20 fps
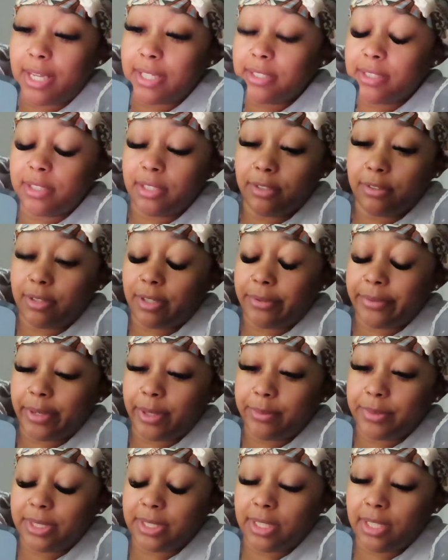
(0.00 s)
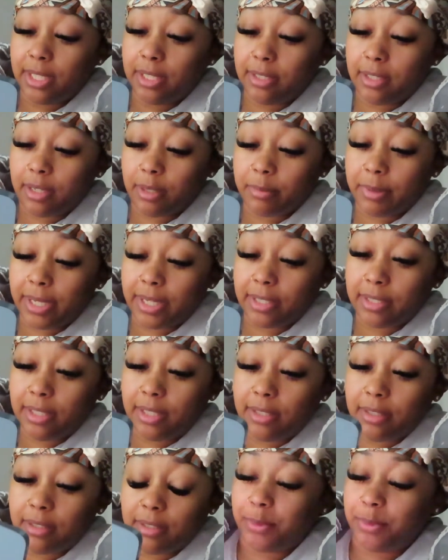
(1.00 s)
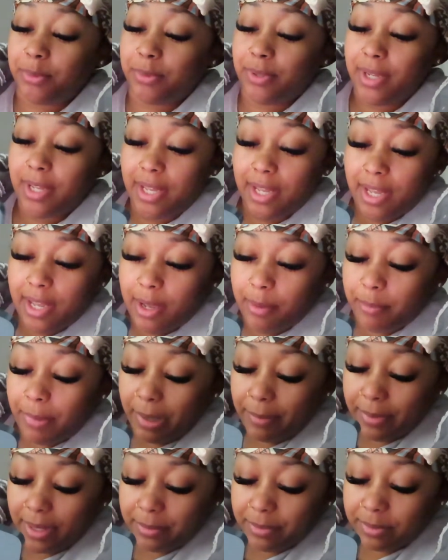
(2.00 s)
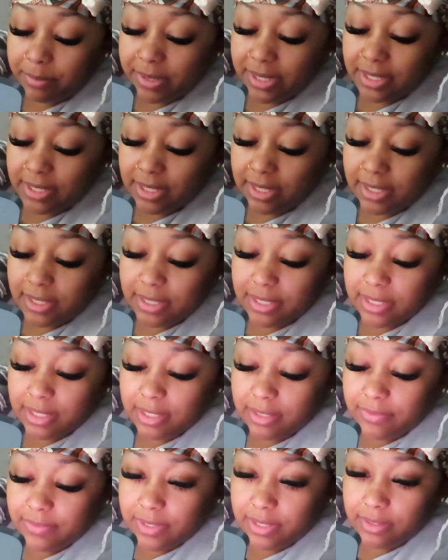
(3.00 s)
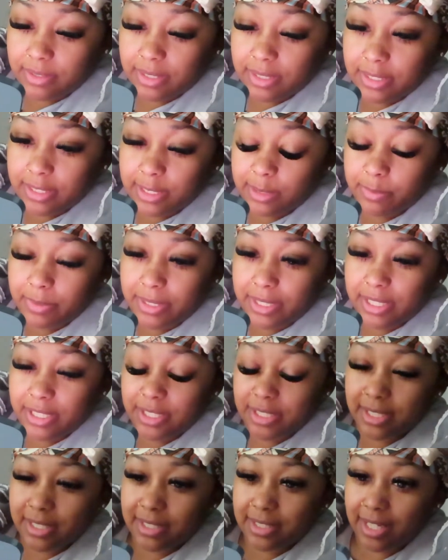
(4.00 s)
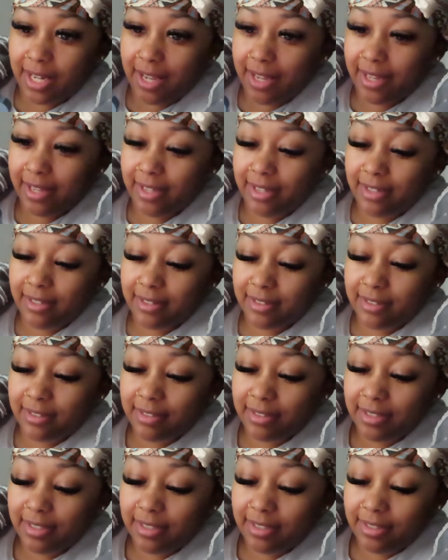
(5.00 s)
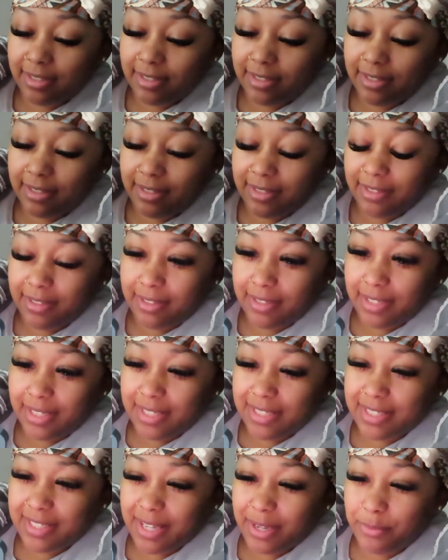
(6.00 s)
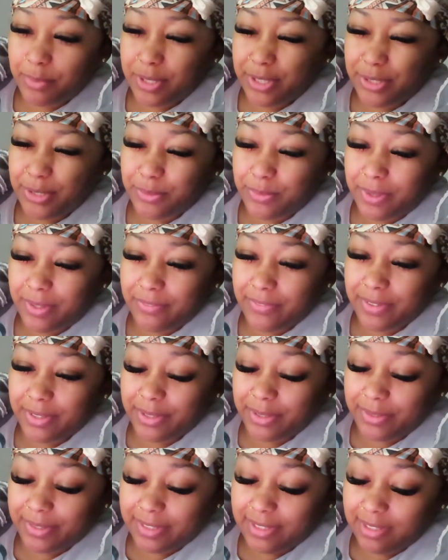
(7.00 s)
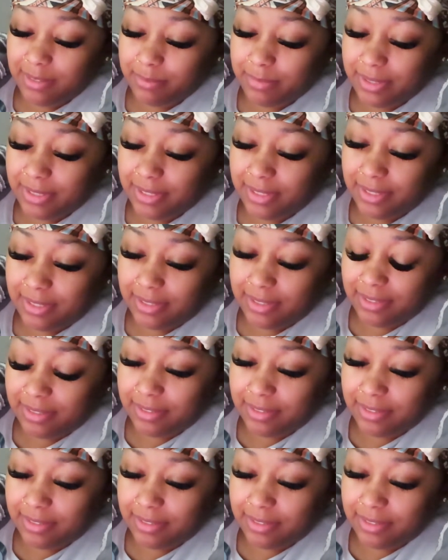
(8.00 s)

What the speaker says: I still don't know what to get nobody. My mama be sending stuff to us, but it's just like, is that what you want for Christmas?